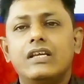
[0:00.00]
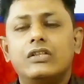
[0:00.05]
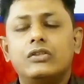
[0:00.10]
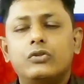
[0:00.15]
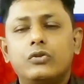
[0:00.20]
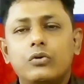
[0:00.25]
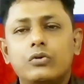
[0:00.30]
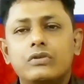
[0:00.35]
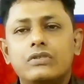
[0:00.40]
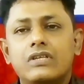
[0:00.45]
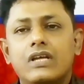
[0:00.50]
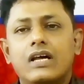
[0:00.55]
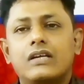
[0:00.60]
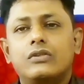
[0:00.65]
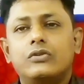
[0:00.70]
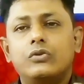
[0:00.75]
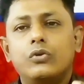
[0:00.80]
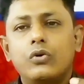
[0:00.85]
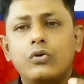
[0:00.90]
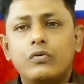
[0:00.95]
those are
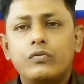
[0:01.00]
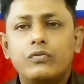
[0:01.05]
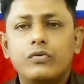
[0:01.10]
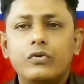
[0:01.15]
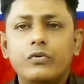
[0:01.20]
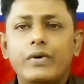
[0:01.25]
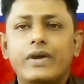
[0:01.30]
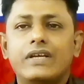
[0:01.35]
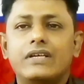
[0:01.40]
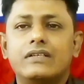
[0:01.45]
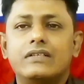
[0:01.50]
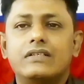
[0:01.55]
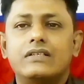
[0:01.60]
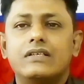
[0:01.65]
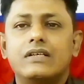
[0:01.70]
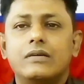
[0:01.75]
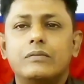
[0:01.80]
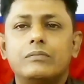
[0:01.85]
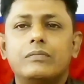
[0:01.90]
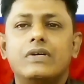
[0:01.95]
though fluent,
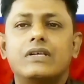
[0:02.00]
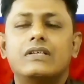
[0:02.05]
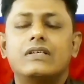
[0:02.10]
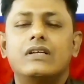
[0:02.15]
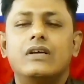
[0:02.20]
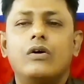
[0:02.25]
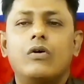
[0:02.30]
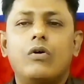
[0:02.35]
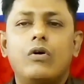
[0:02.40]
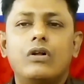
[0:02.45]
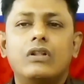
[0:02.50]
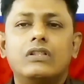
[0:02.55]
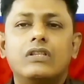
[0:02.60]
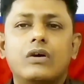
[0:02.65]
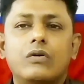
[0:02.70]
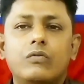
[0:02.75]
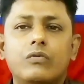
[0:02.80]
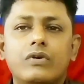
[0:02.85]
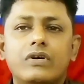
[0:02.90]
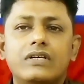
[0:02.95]
but all
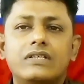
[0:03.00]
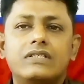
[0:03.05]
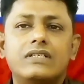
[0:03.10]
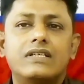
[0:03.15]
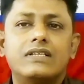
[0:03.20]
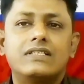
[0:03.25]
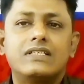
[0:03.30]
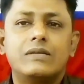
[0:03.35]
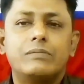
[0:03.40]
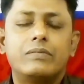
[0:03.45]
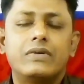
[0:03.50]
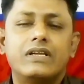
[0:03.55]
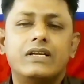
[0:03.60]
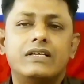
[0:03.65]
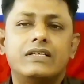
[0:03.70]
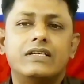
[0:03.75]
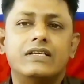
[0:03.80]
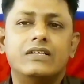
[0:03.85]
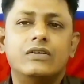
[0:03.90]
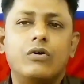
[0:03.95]
the words are
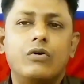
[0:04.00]
separated,